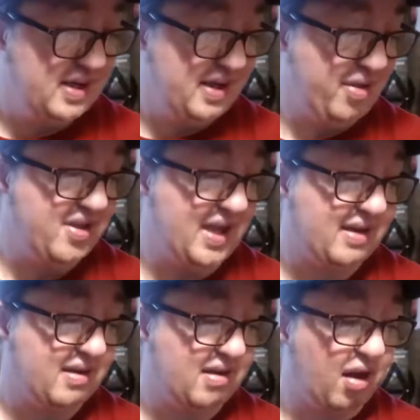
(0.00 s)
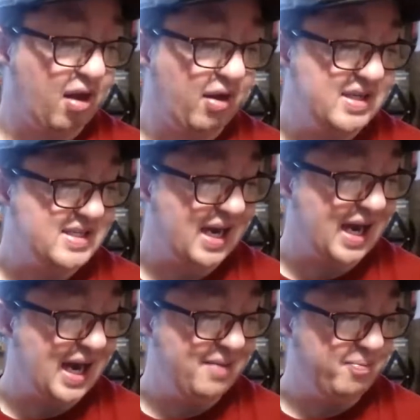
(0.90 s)
And there's like guardian
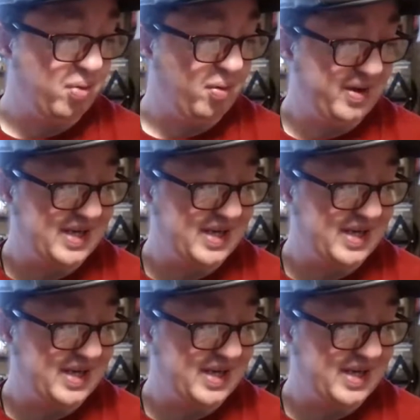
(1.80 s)
type, bullet